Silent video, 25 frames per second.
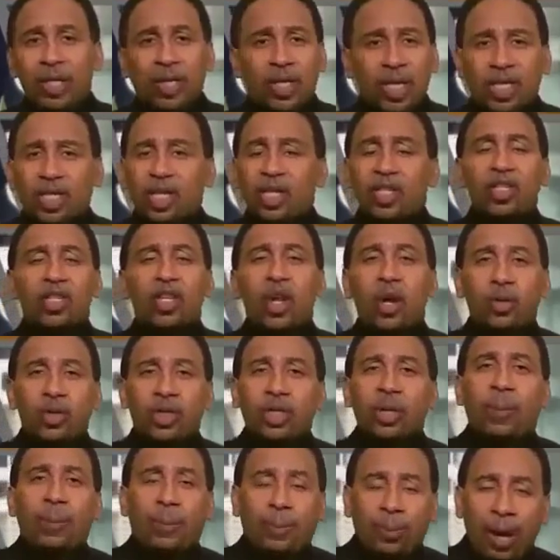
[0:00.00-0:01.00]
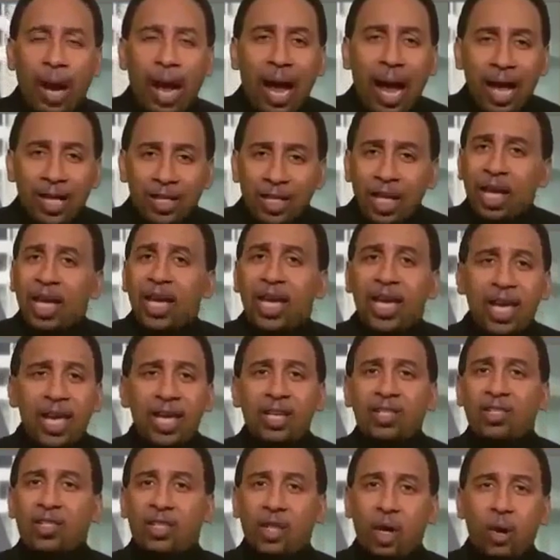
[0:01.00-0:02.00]
This is no surprise.
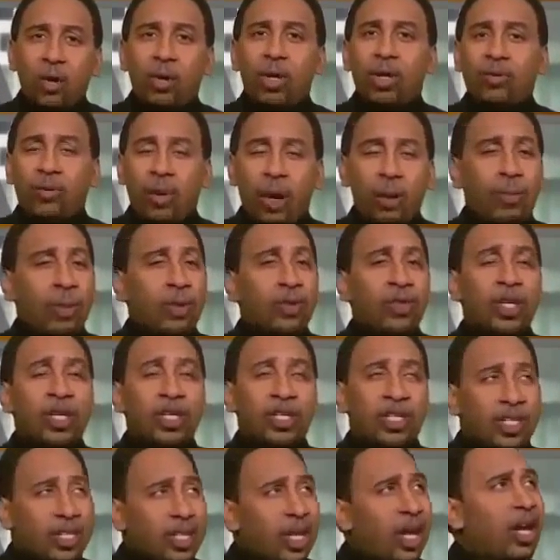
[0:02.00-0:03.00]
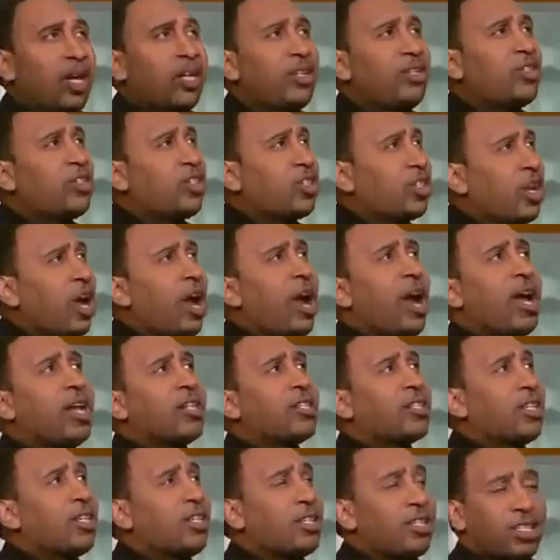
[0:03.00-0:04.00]
He's Tony Romo. The sun
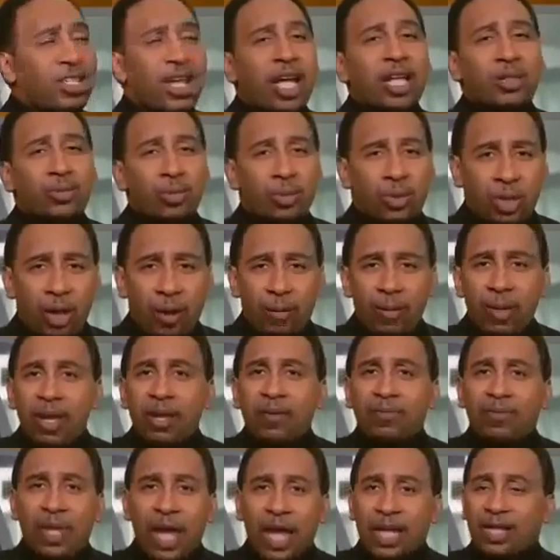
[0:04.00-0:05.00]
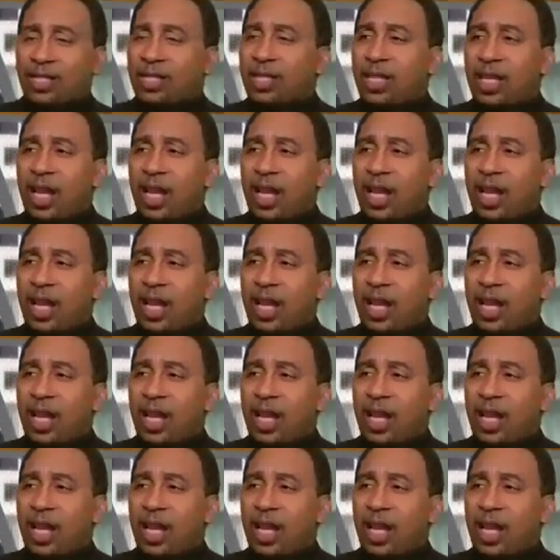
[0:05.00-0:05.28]
shines and sets with them. That's